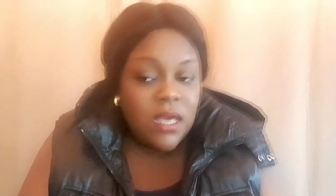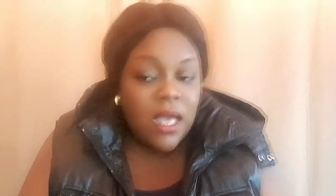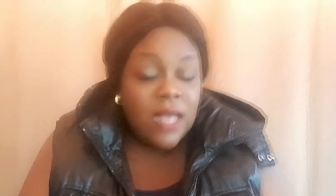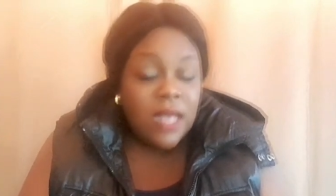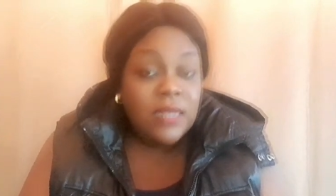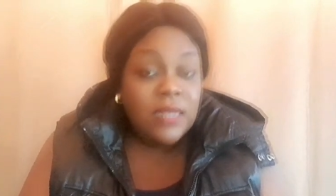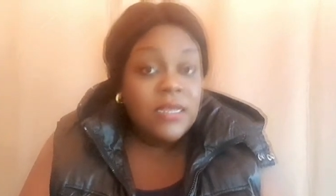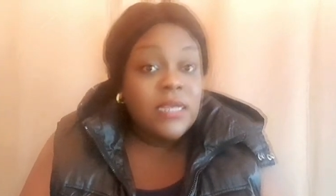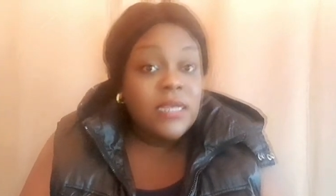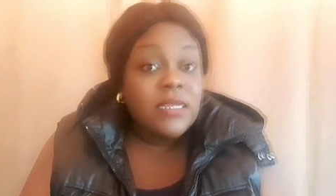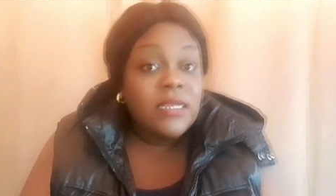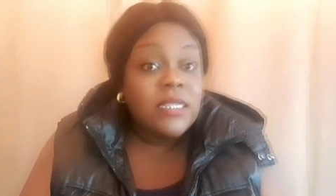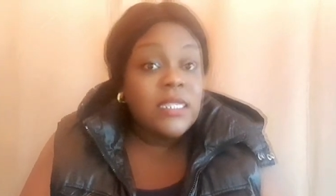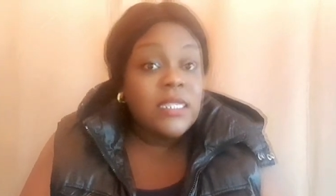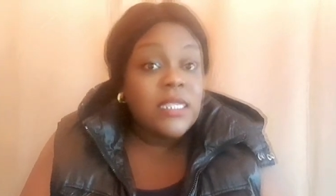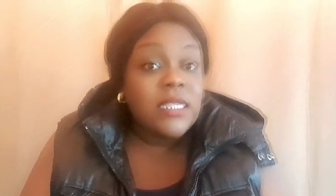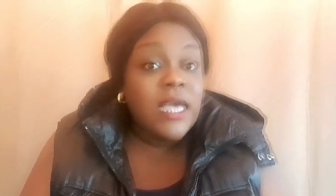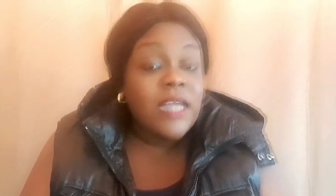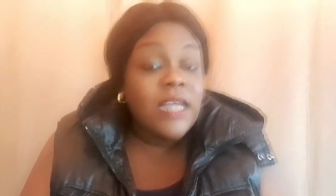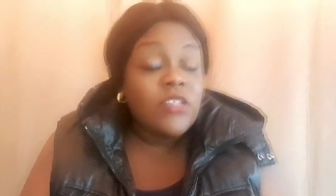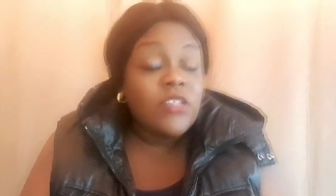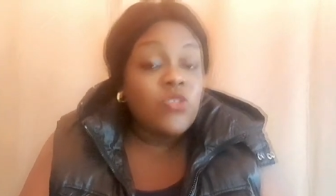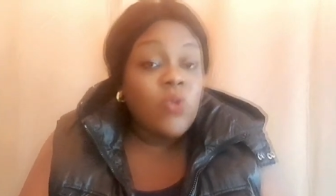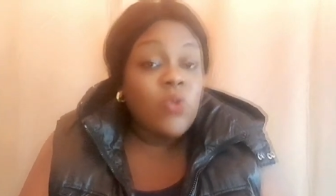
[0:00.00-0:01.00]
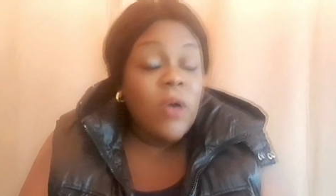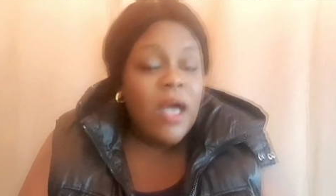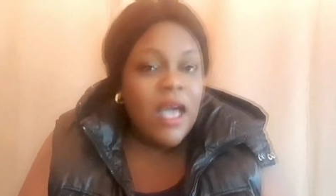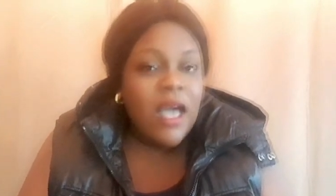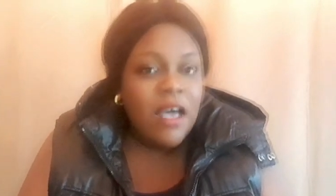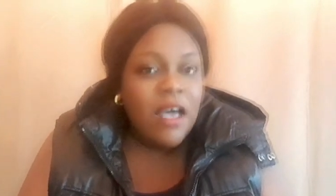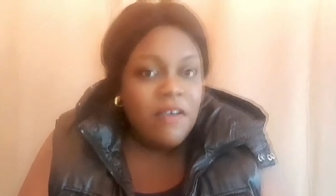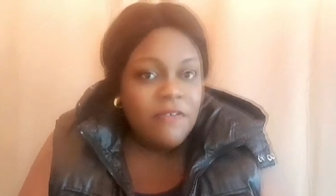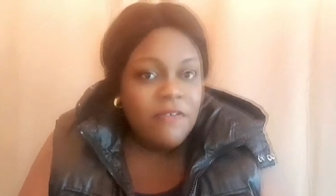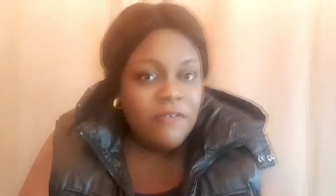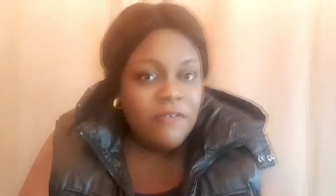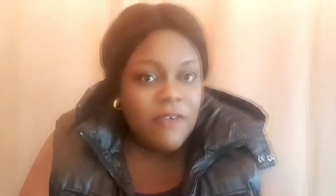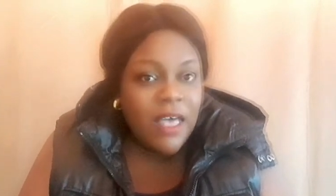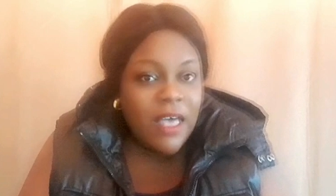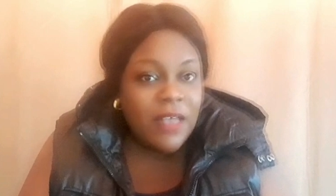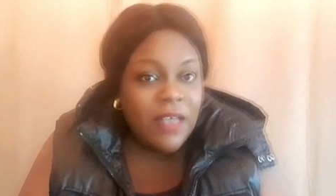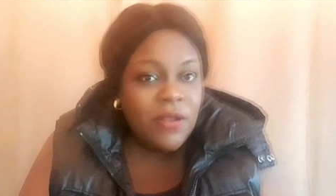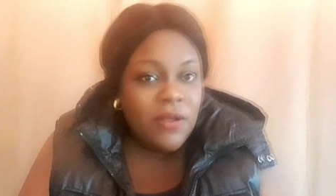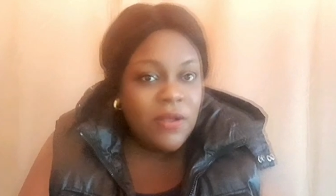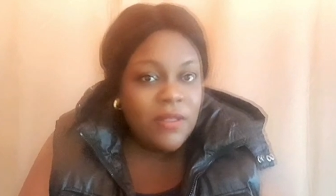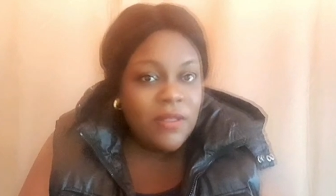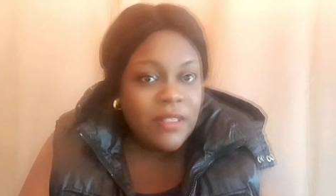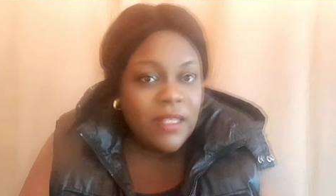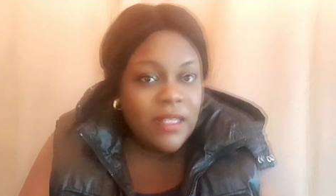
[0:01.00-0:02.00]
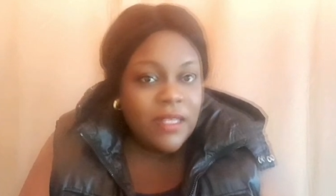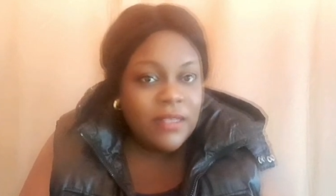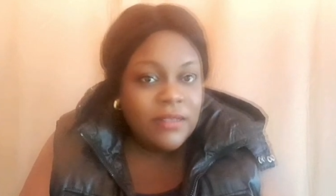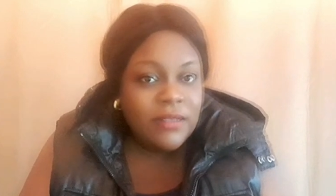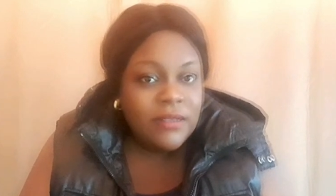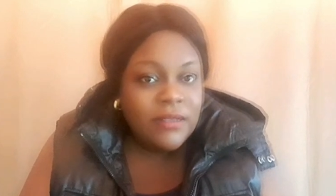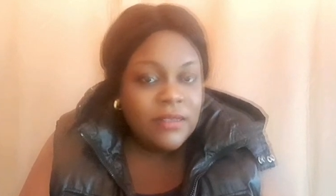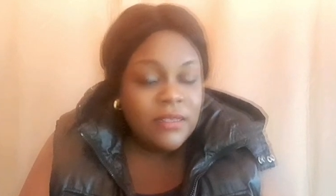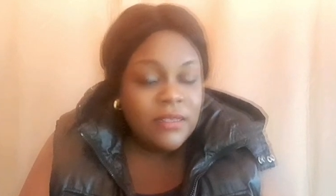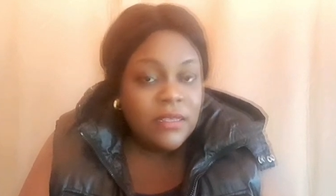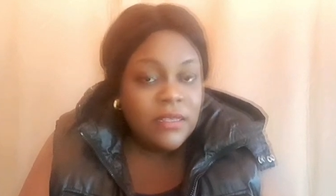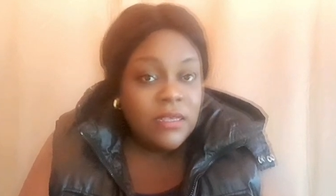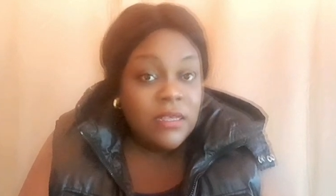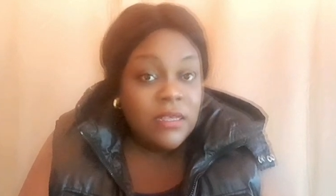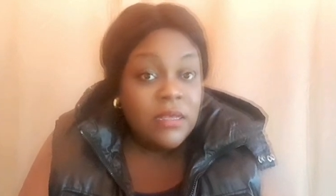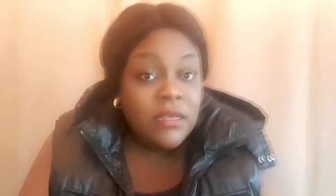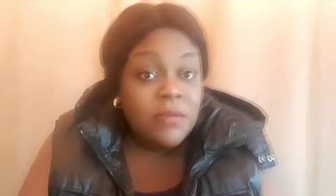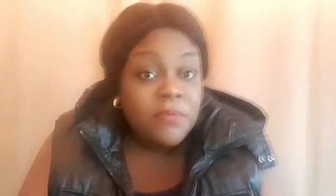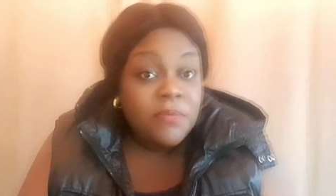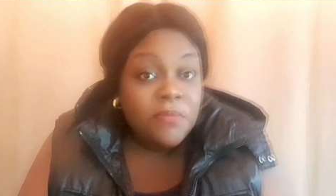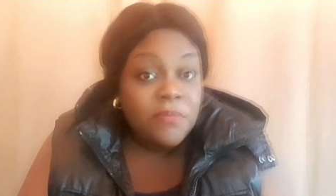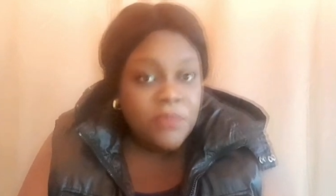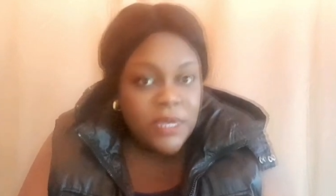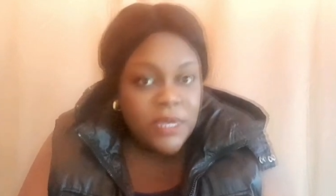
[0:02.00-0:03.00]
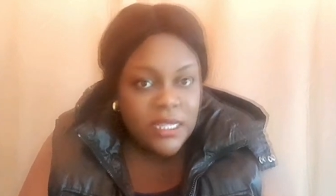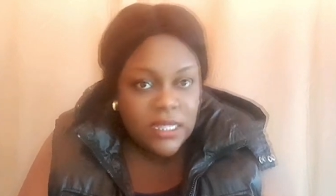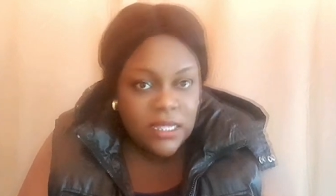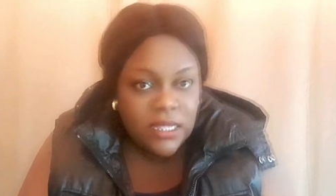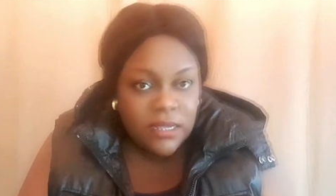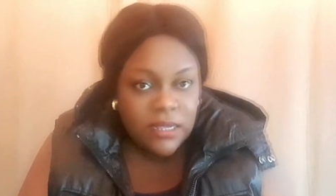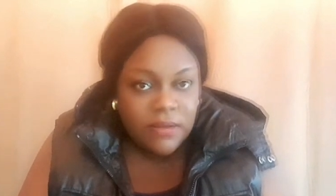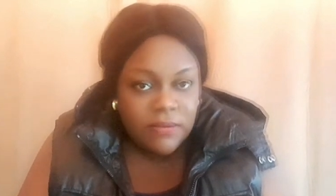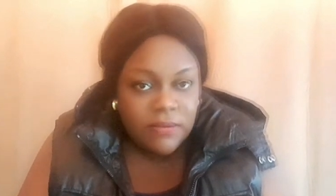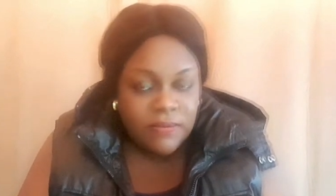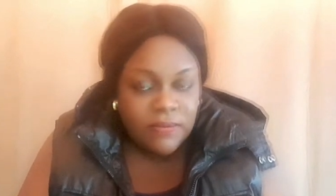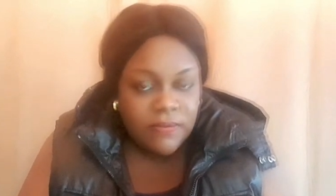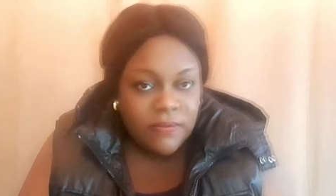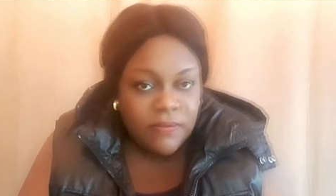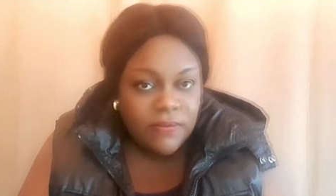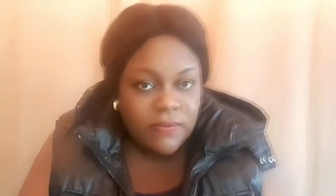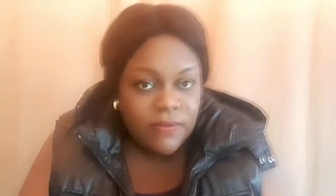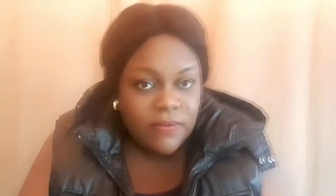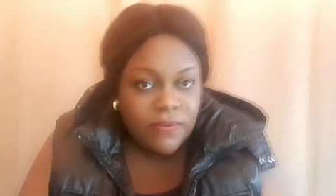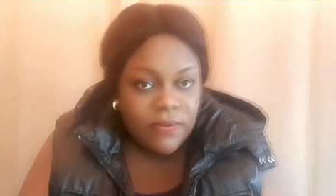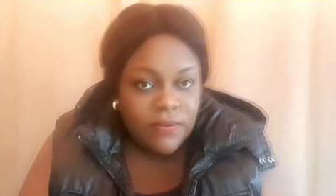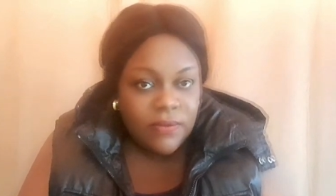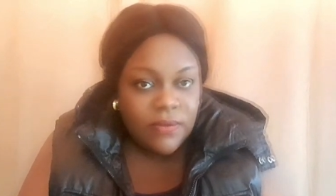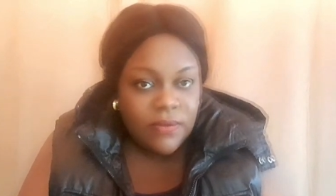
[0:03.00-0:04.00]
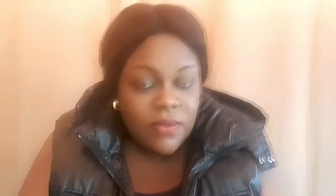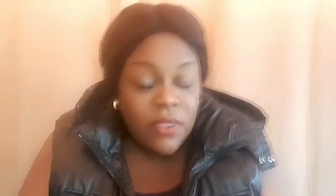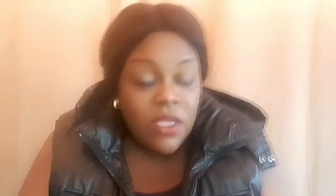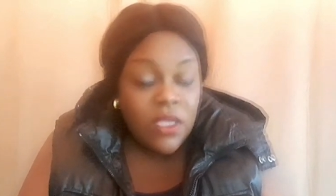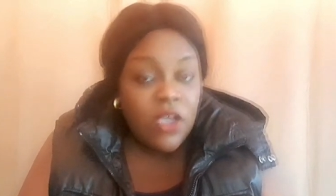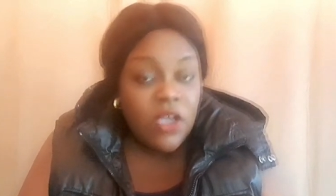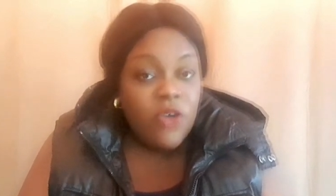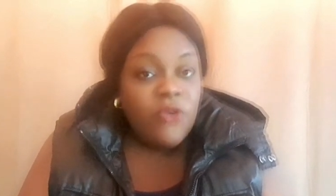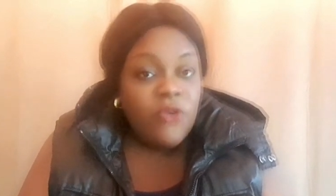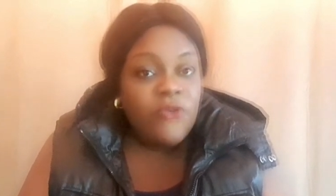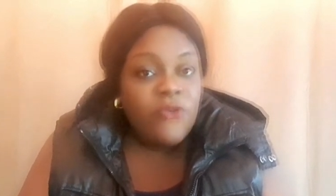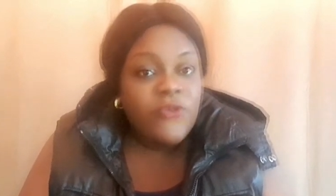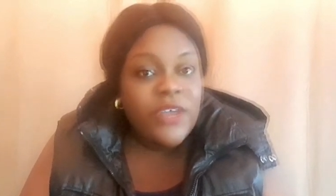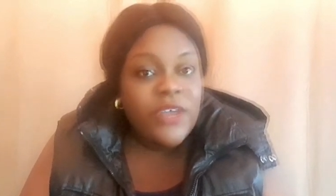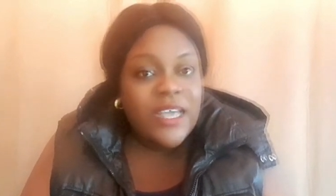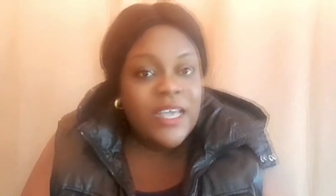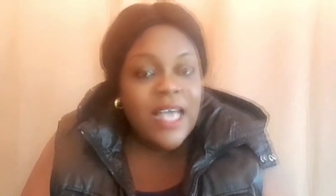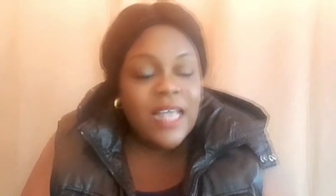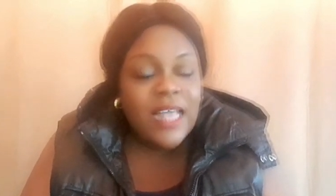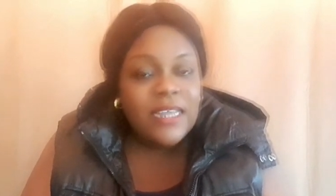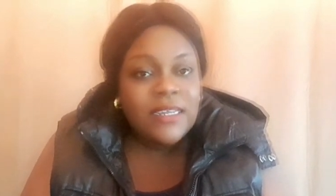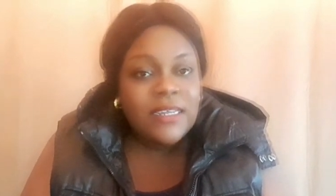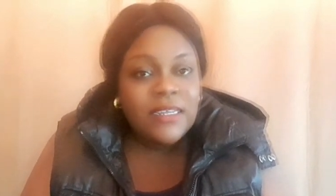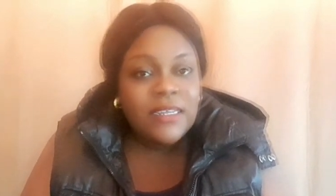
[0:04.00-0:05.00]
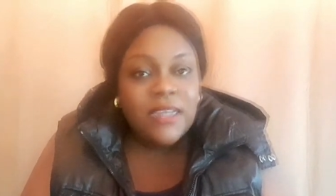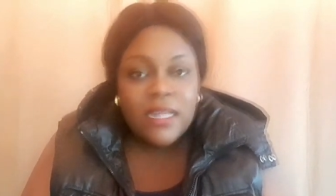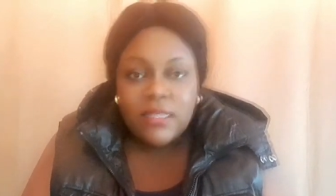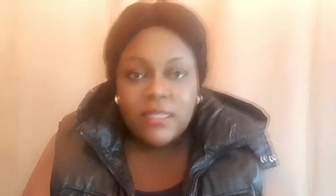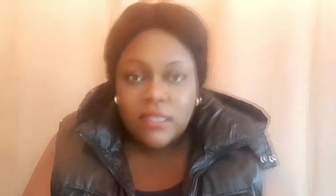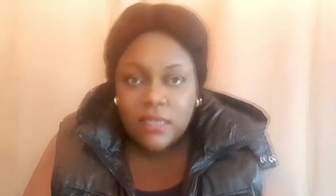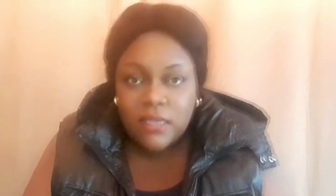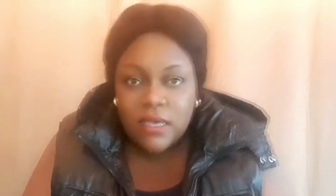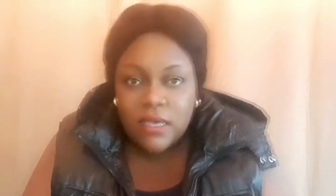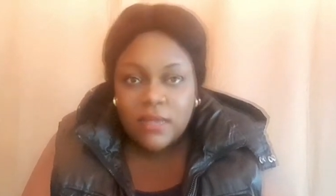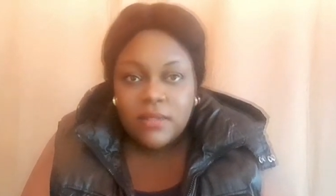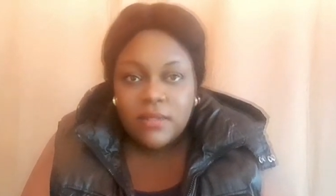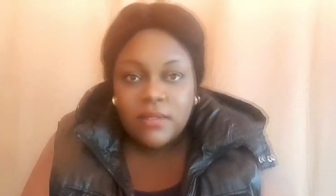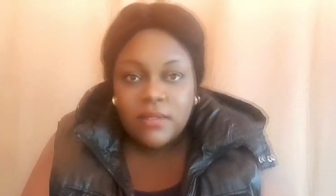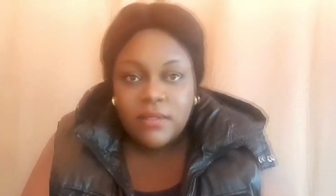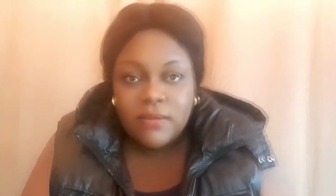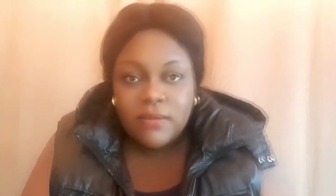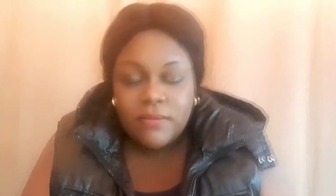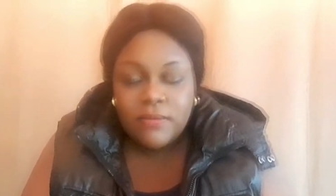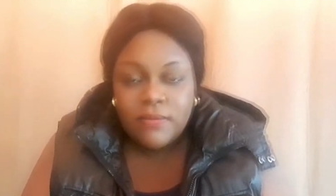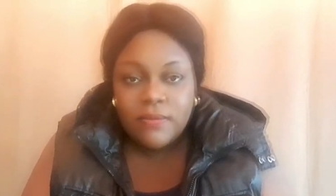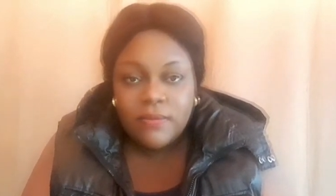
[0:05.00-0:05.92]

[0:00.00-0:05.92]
And they decide to have another meeting regarding that case.